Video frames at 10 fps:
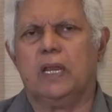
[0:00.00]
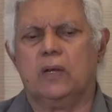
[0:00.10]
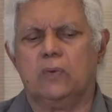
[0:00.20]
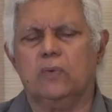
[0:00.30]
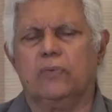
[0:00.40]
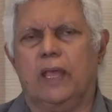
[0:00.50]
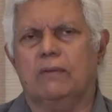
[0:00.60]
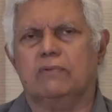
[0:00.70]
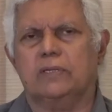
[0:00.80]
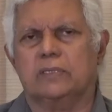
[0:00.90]
and Ruth
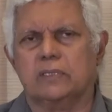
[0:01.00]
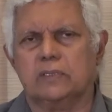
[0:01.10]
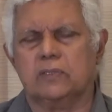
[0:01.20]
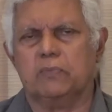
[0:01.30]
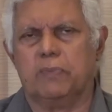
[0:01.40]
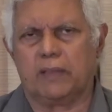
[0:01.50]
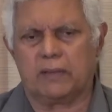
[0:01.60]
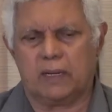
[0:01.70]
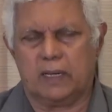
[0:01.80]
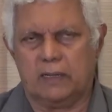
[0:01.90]
have returned to
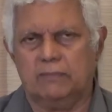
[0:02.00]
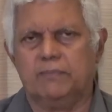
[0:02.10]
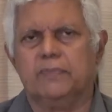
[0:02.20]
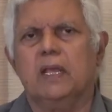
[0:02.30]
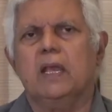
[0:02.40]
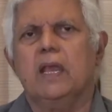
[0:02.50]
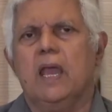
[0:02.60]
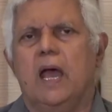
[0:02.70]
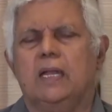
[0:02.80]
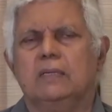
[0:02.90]
Bethlehem
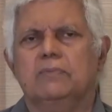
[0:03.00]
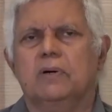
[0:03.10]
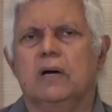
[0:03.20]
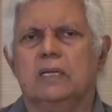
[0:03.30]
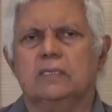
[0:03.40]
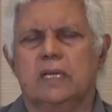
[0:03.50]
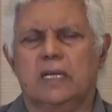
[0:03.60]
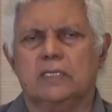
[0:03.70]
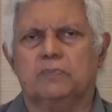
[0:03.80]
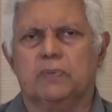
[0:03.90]
and Boaz
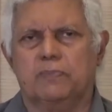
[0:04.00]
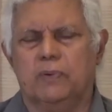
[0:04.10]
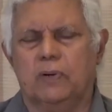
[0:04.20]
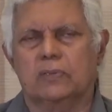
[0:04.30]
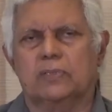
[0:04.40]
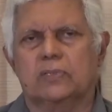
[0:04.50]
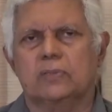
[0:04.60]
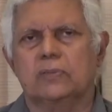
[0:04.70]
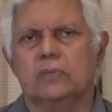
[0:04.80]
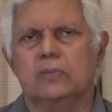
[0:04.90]
has proposed
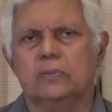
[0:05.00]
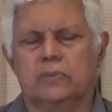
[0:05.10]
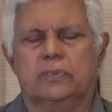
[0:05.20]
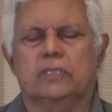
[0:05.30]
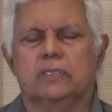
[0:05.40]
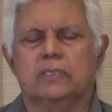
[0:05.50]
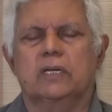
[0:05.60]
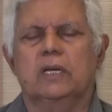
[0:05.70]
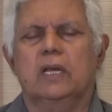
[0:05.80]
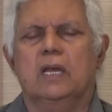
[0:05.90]
to Ruth.
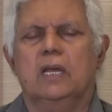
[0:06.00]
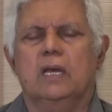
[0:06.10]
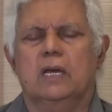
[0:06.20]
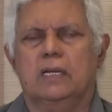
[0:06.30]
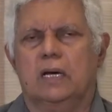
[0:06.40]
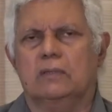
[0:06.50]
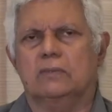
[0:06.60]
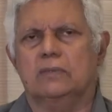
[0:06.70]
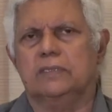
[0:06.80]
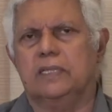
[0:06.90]

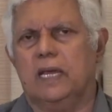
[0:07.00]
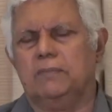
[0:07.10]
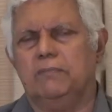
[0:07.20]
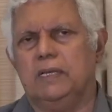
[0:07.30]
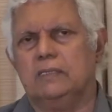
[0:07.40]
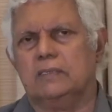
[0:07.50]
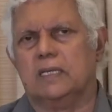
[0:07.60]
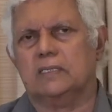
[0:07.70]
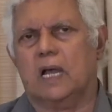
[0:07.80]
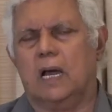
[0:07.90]
Now that means
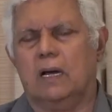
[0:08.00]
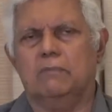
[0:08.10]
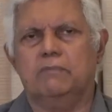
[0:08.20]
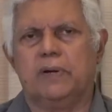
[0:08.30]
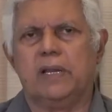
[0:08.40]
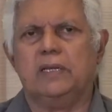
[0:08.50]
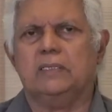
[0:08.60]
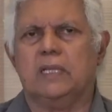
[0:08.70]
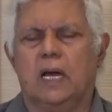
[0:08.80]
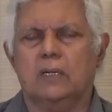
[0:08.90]
there's bread
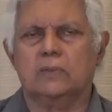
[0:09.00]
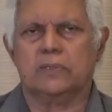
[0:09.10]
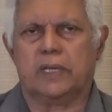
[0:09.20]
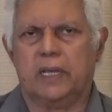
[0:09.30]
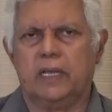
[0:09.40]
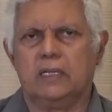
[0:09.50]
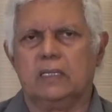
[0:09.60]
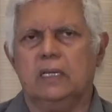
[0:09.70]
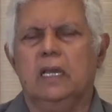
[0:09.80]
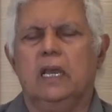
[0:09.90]
in the house
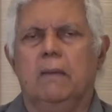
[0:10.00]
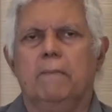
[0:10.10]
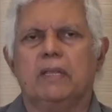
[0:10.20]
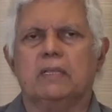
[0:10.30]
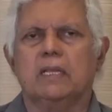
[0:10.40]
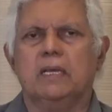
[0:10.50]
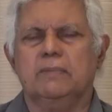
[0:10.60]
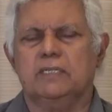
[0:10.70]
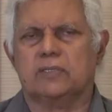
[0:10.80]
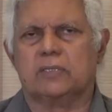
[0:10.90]
again,
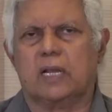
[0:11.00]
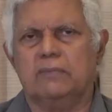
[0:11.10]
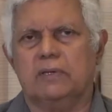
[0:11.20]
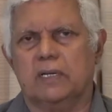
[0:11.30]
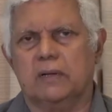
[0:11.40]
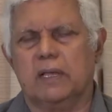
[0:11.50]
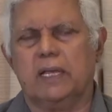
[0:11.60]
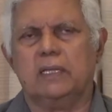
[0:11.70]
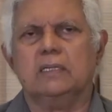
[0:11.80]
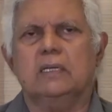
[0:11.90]
Bethlehem is thriving
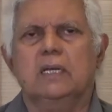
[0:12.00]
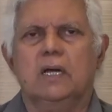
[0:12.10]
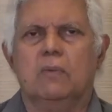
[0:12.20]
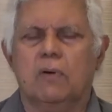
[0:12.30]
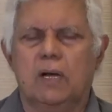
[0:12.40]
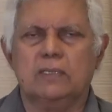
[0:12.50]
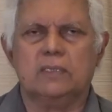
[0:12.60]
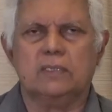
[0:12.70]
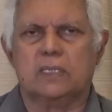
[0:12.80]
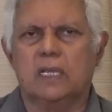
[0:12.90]
again,
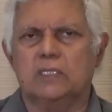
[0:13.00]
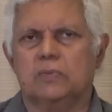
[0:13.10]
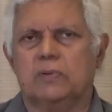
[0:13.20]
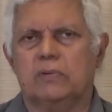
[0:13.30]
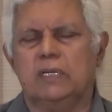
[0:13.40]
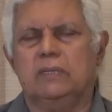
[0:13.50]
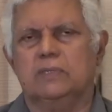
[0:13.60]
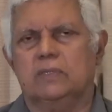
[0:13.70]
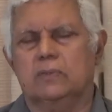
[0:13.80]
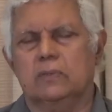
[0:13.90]
Boaz is kinsman
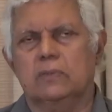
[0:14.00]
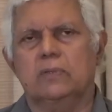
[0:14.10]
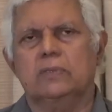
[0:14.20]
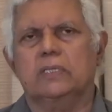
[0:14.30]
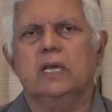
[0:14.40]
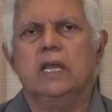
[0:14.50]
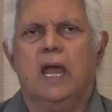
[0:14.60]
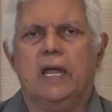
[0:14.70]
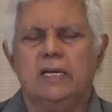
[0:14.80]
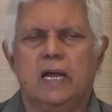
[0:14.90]
redeemer to Ruth,
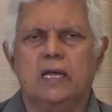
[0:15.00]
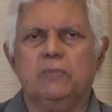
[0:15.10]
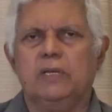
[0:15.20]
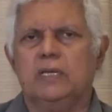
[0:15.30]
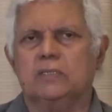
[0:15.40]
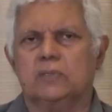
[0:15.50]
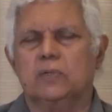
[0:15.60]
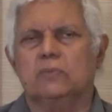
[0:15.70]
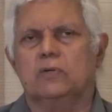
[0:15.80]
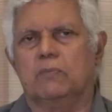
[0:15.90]
and Naomi is
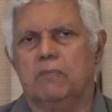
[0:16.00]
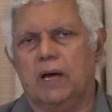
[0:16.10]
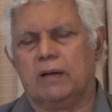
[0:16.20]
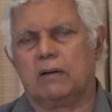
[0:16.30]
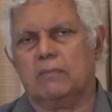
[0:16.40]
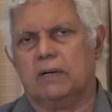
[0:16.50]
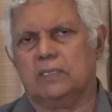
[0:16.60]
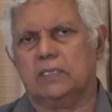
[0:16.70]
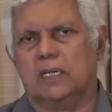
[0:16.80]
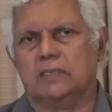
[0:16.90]
no more Mara,
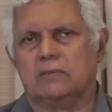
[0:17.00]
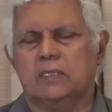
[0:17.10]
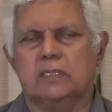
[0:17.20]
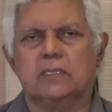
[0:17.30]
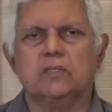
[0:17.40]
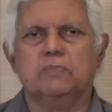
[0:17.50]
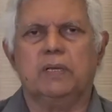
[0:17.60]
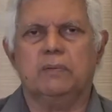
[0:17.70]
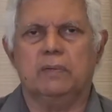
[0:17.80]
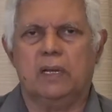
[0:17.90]
but she has returned to
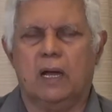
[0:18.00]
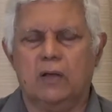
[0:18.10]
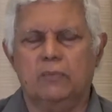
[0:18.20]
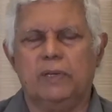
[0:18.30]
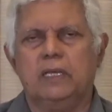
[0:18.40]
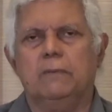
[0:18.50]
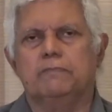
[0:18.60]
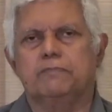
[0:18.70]
be Naomi.